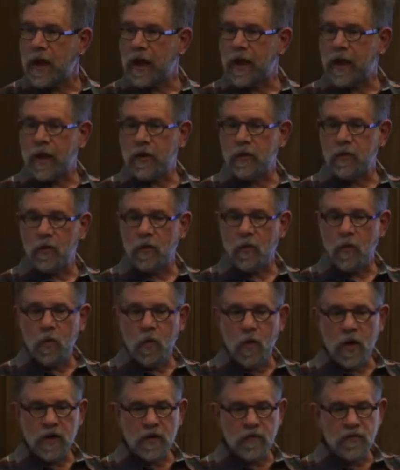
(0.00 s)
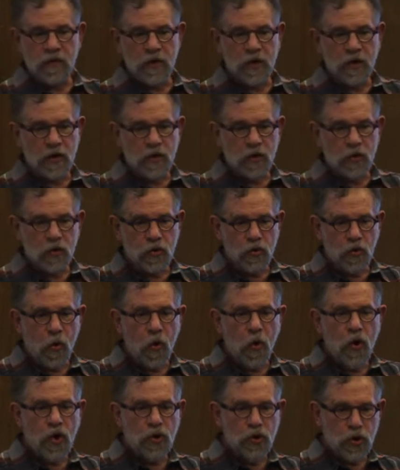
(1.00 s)
And one of the
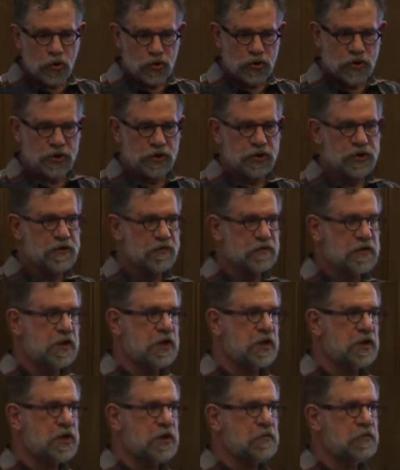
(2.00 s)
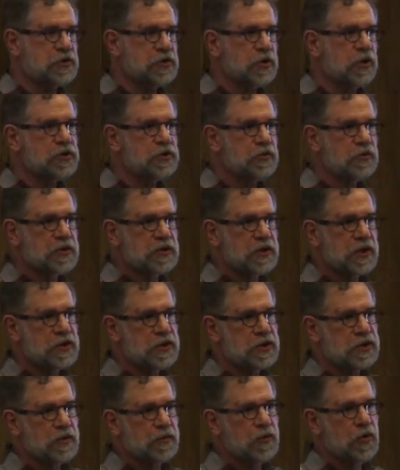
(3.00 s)
core notions of TDD, which also
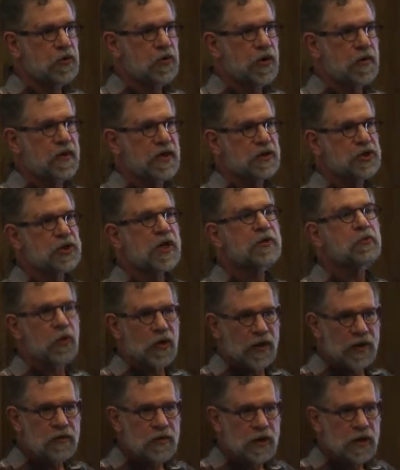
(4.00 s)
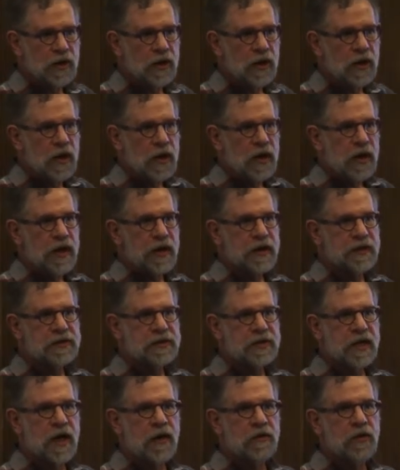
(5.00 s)
extends into programming generally,
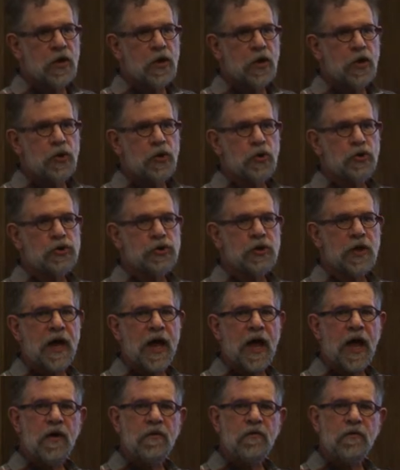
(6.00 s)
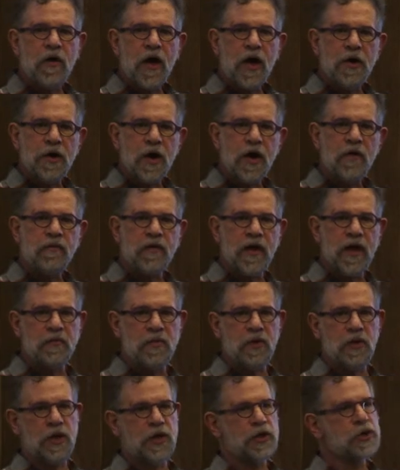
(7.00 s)
is that you should have enough
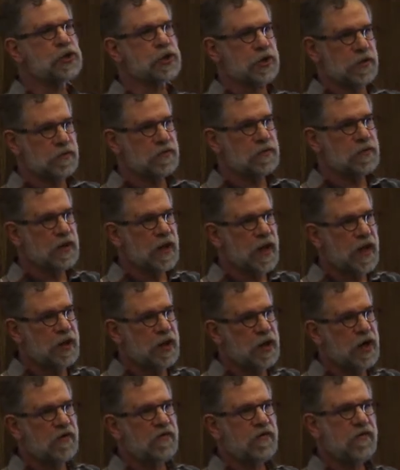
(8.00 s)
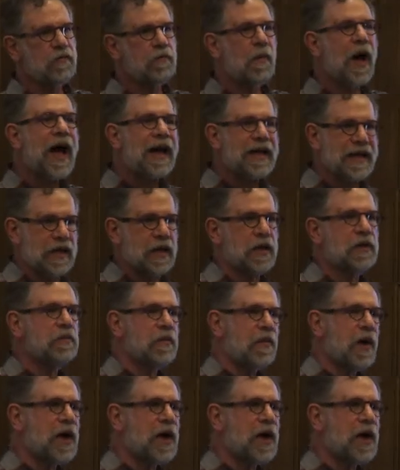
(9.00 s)
emulation and enough mocking.